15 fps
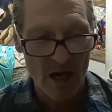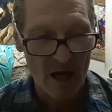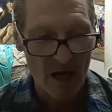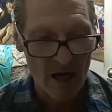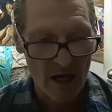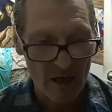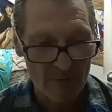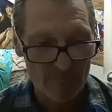
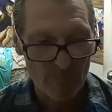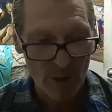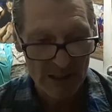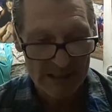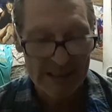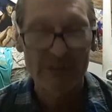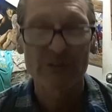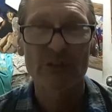
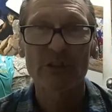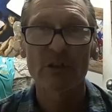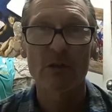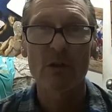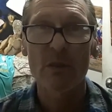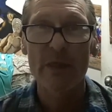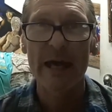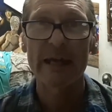But
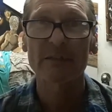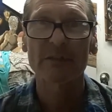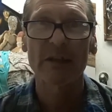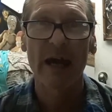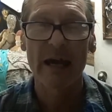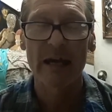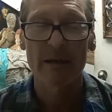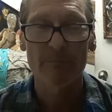until that
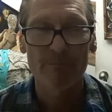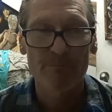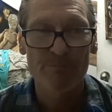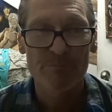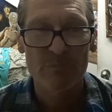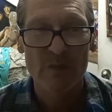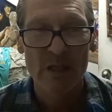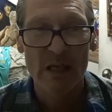time,
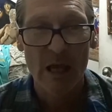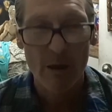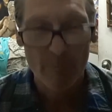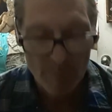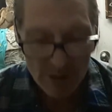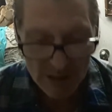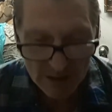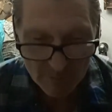
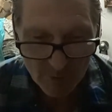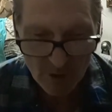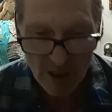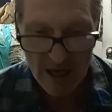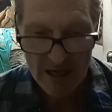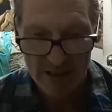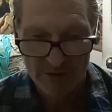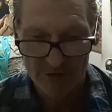be
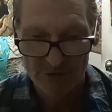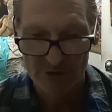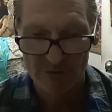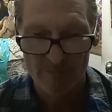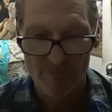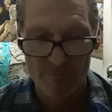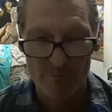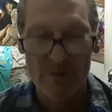apprised,
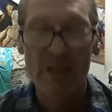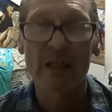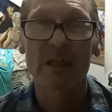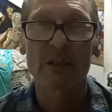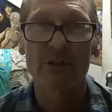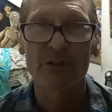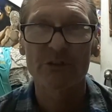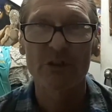
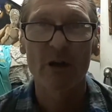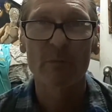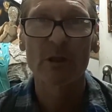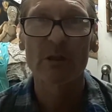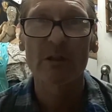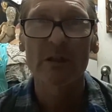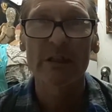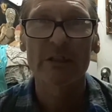
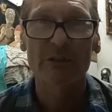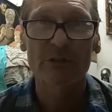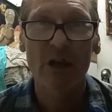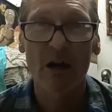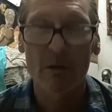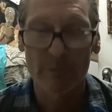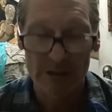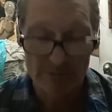summer is
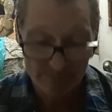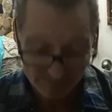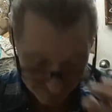coming.